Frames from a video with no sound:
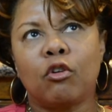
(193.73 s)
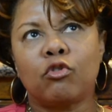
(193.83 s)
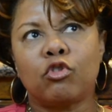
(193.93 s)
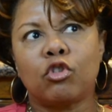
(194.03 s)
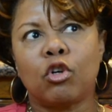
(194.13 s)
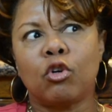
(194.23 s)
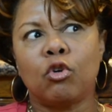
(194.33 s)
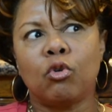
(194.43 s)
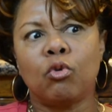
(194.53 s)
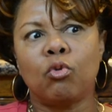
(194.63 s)

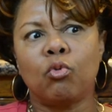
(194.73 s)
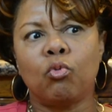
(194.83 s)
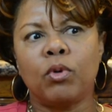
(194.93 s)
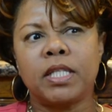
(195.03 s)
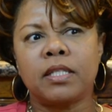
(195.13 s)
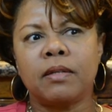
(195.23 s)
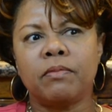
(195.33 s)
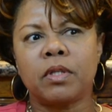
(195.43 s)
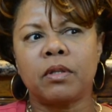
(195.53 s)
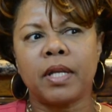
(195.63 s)
so we
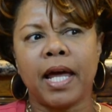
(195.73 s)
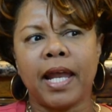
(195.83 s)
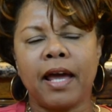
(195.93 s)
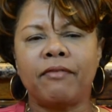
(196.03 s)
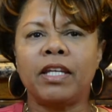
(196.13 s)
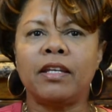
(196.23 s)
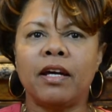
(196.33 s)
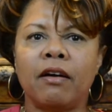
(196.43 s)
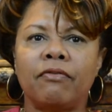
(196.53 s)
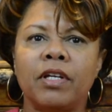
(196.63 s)
seem to not have
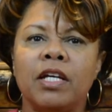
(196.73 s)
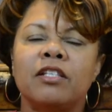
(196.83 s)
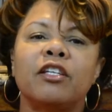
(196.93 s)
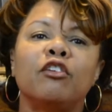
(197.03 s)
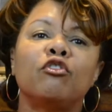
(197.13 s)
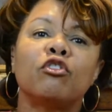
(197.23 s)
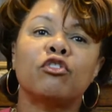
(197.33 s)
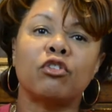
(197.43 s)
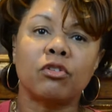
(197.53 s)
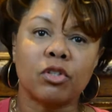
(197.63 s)
enough, say,
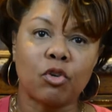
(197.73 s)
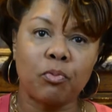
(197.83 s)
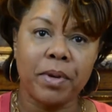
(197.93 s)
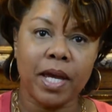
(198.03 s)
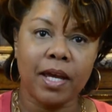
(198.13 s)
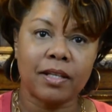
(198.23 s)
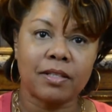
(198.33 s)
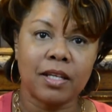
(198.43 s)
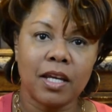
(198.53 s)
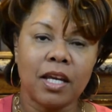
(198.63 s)
neurosurgical beds.